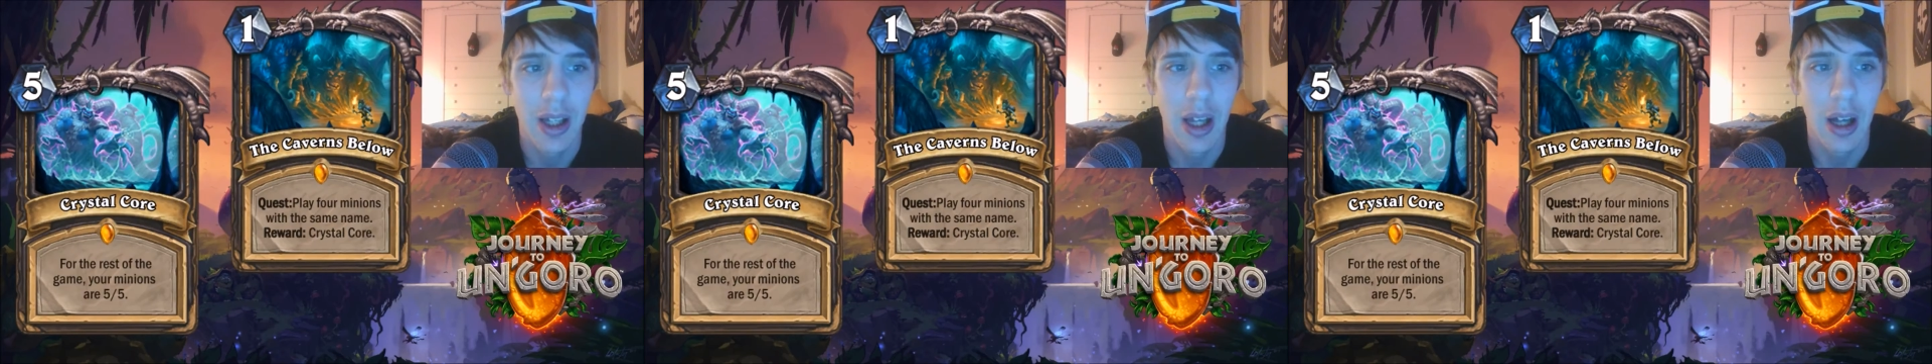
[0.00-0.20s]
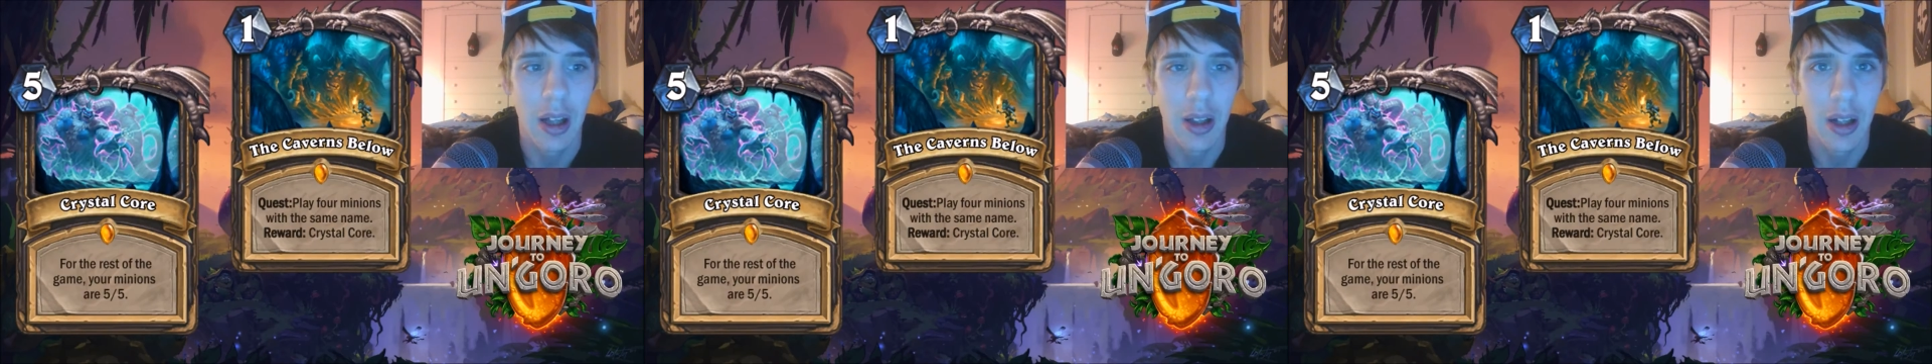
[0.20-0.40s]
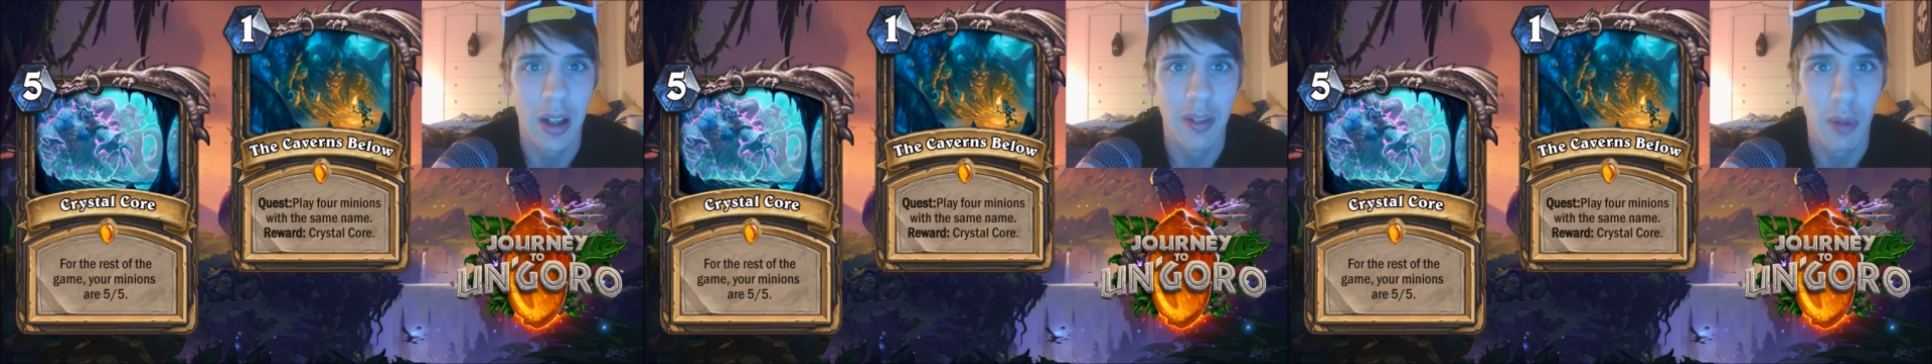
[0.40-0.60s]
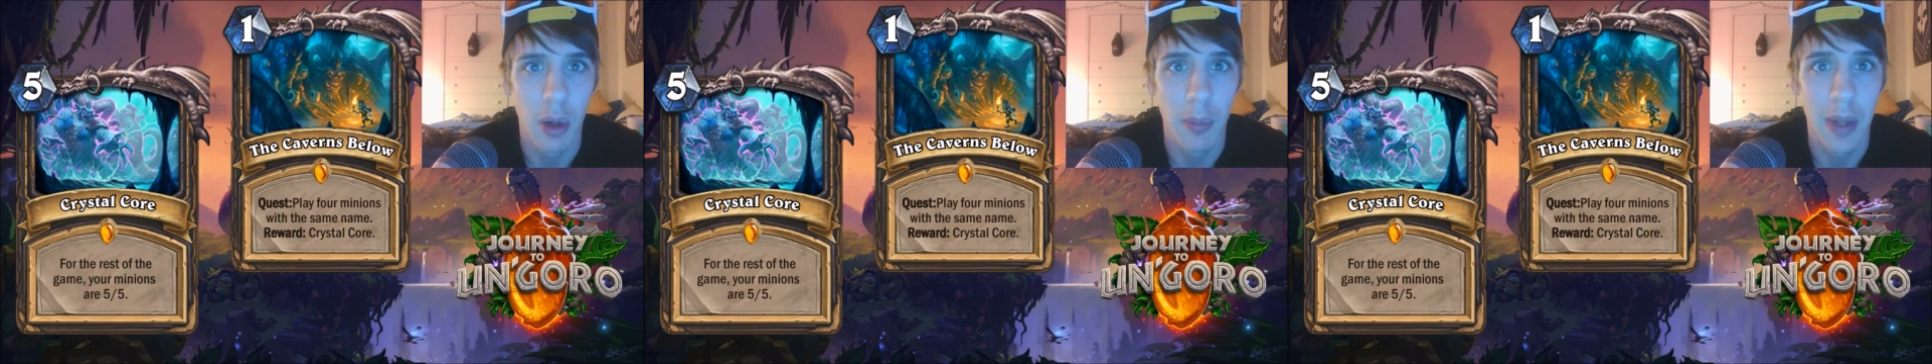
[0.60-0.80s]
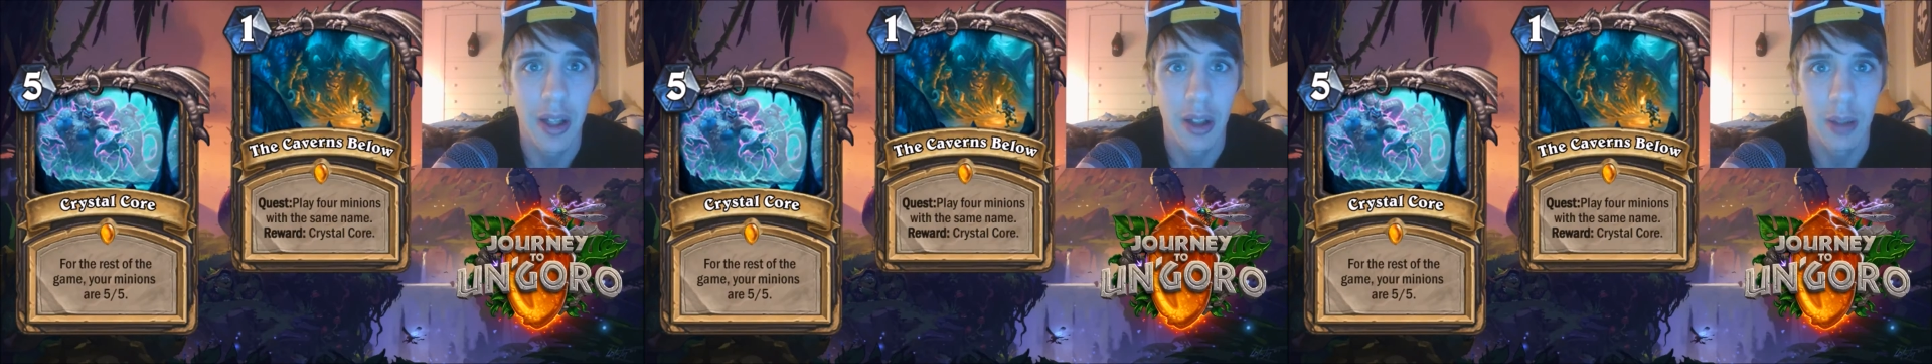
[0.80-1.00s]
a lot of
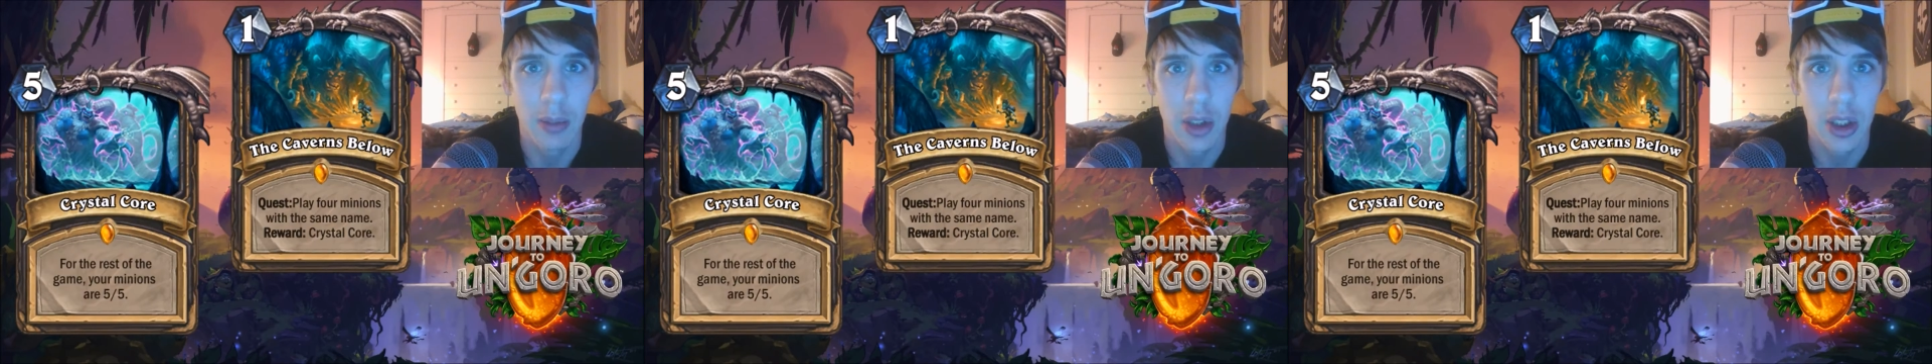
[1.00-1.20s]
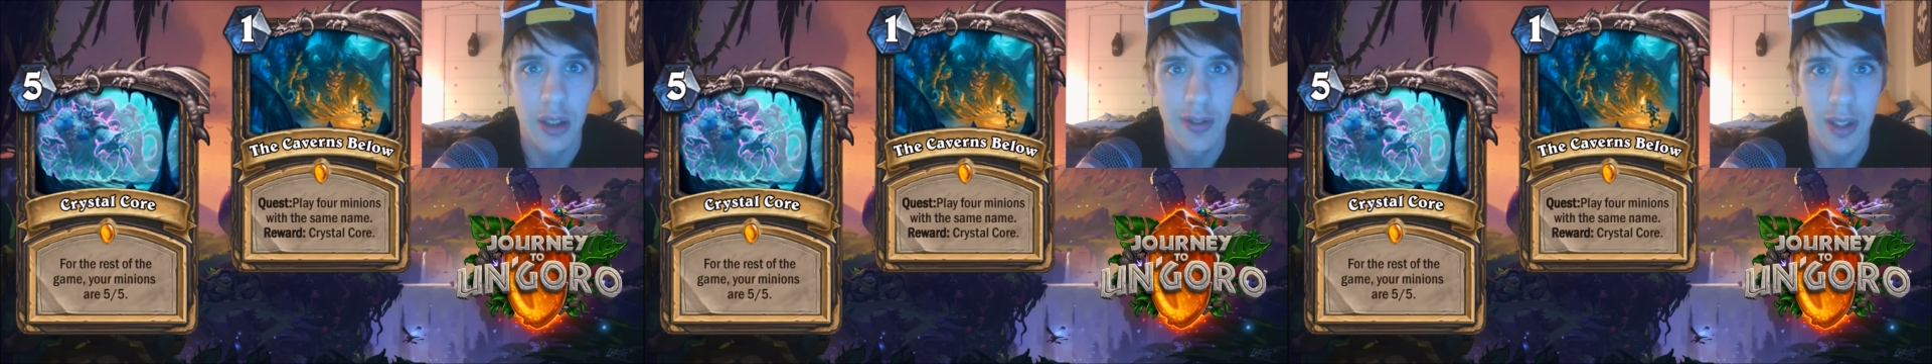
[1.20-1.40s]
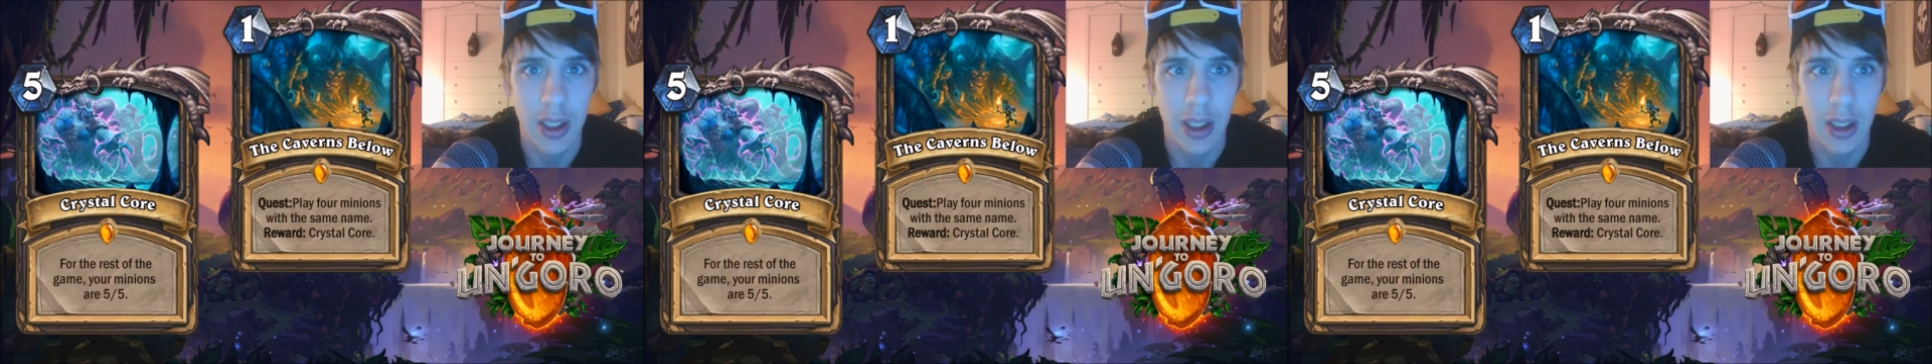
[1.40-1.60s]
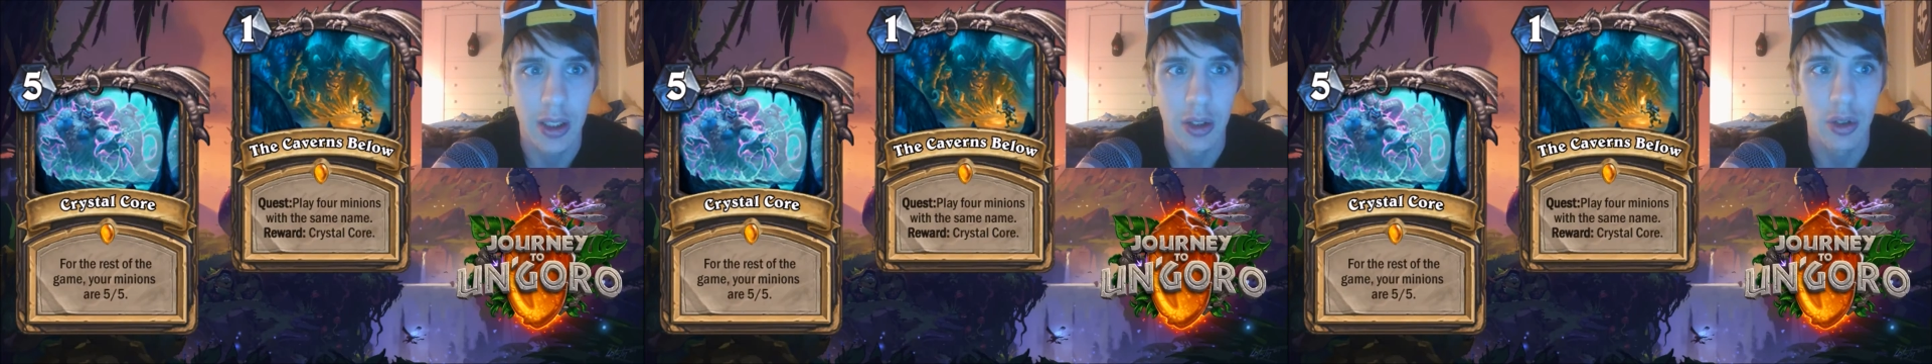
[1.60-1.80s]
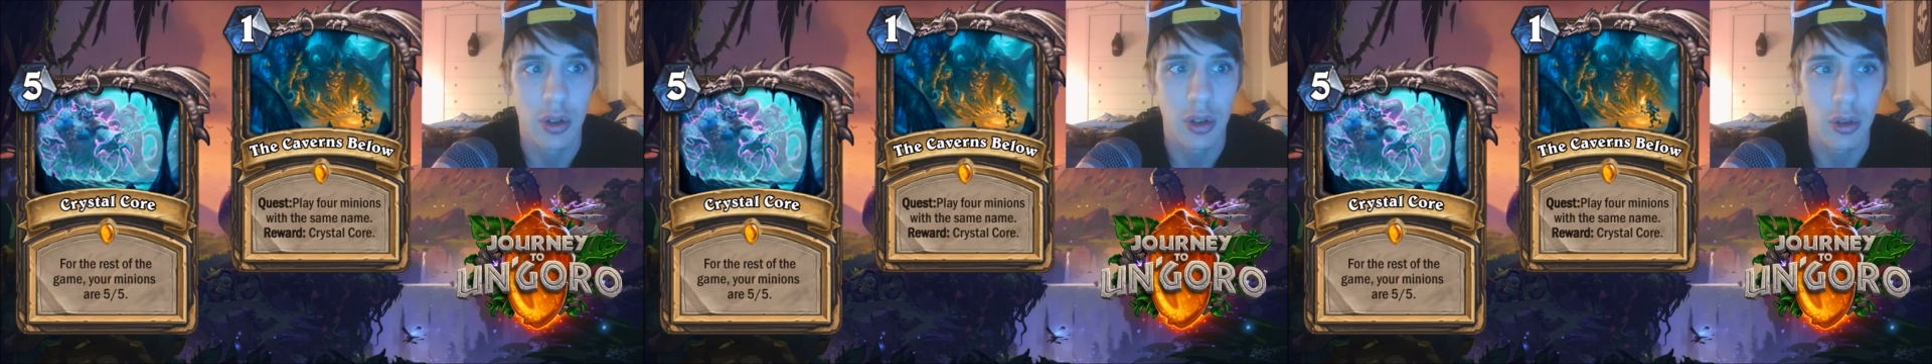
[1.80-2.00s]
momentum shifting in
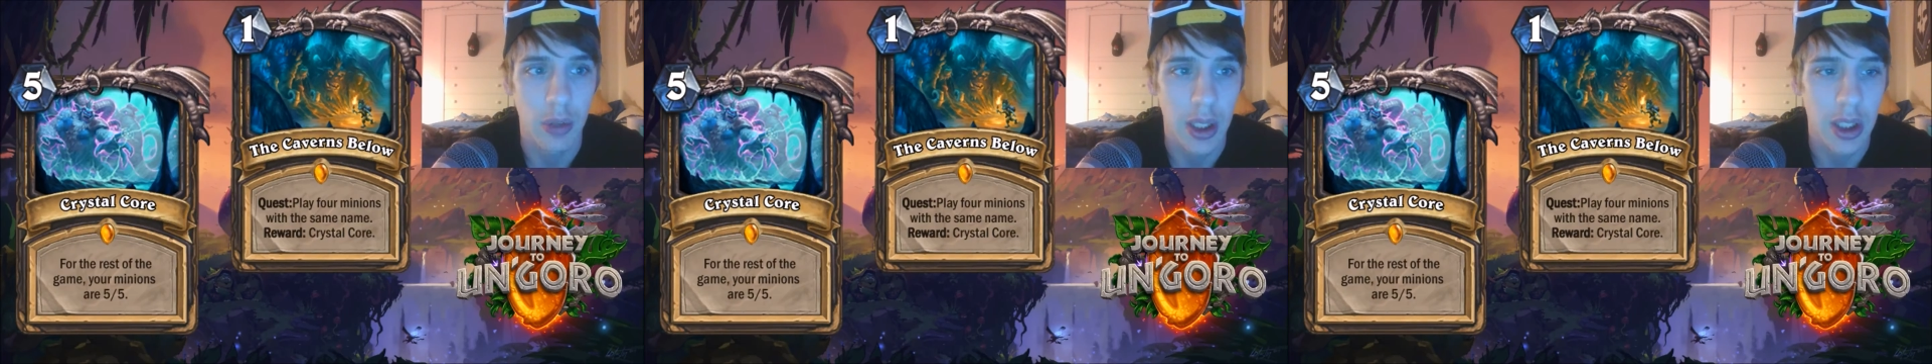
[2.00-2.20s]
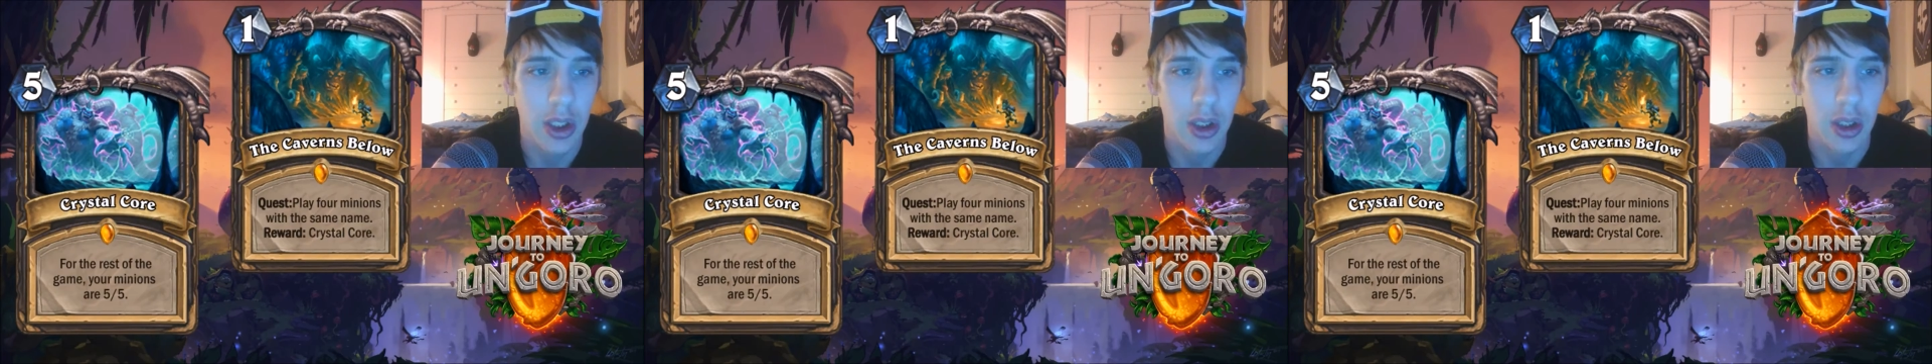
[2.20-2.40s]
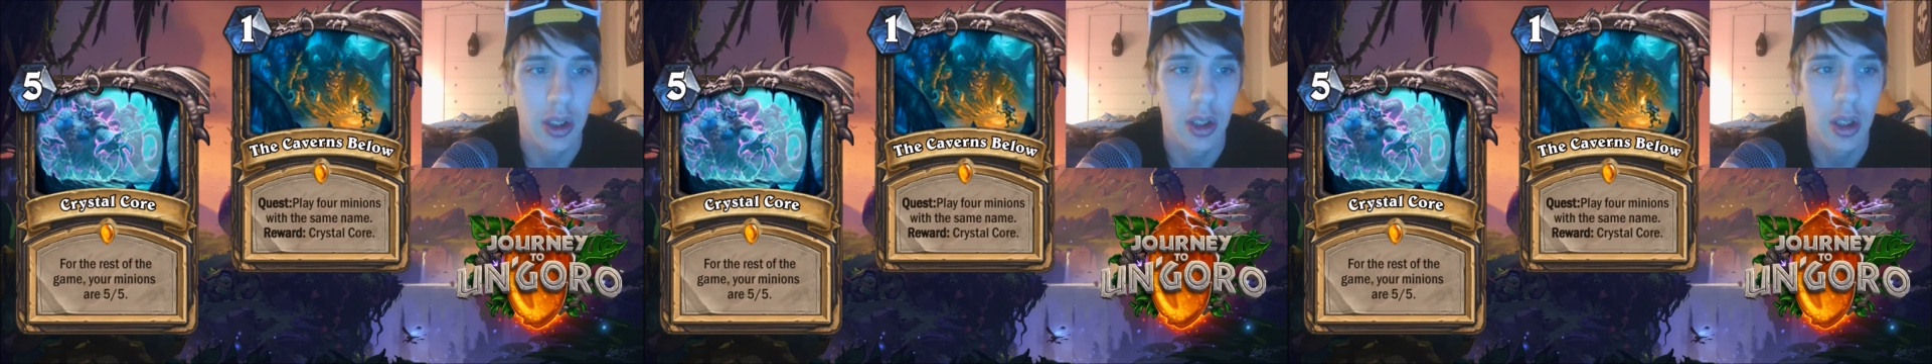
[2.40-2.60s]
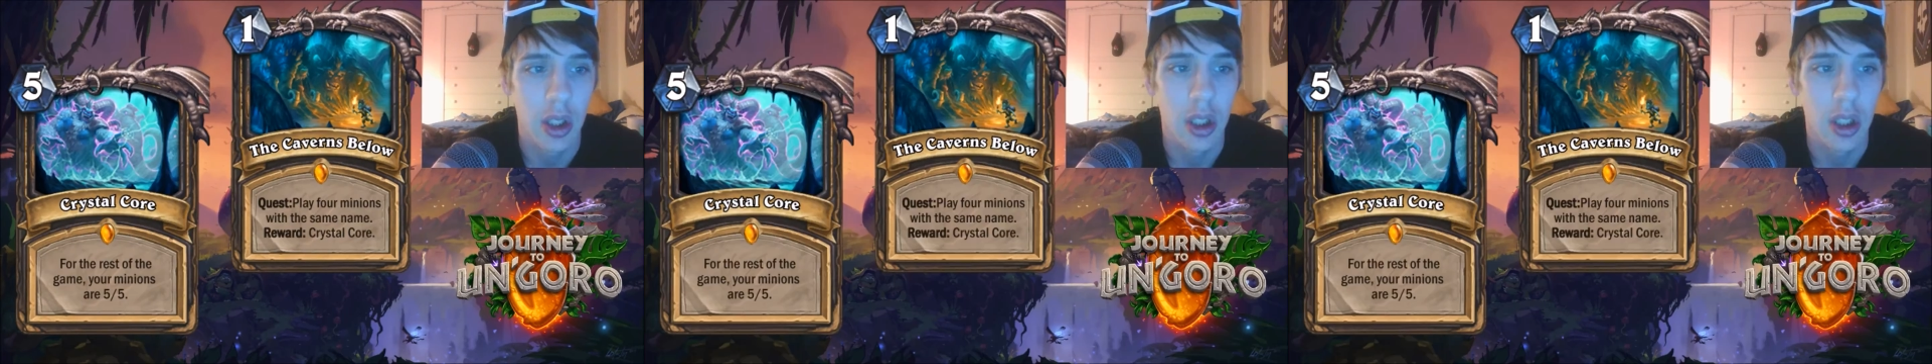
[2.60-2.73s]
your direction.